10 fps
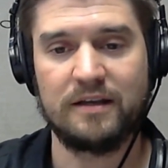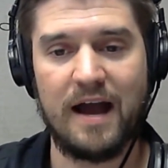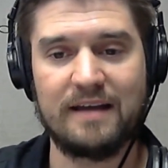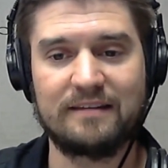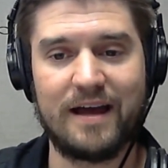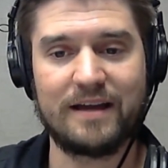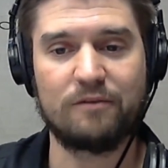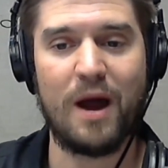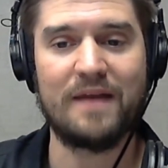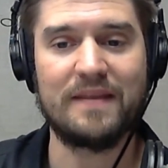Guys like
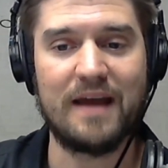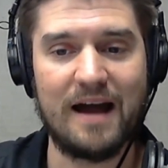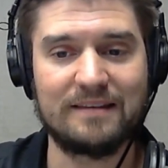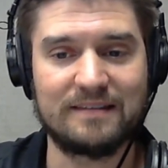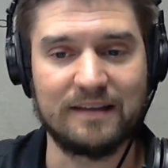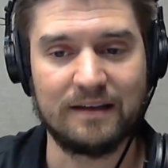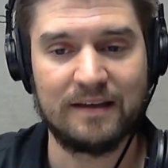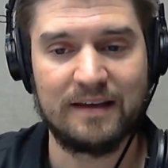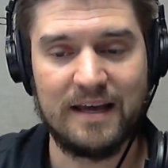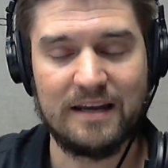Rodney Hudson
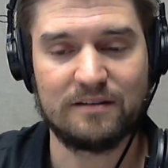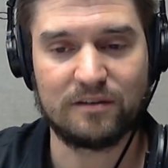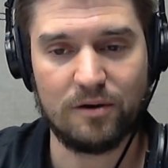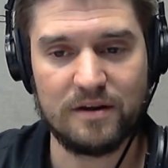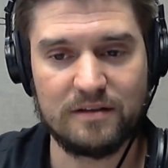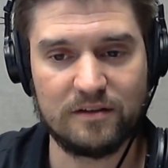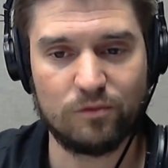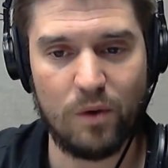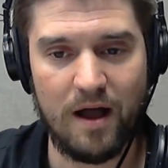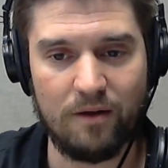in his 30s
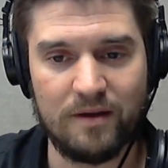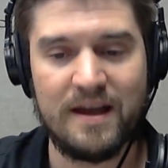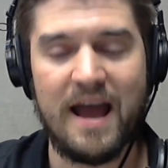as well.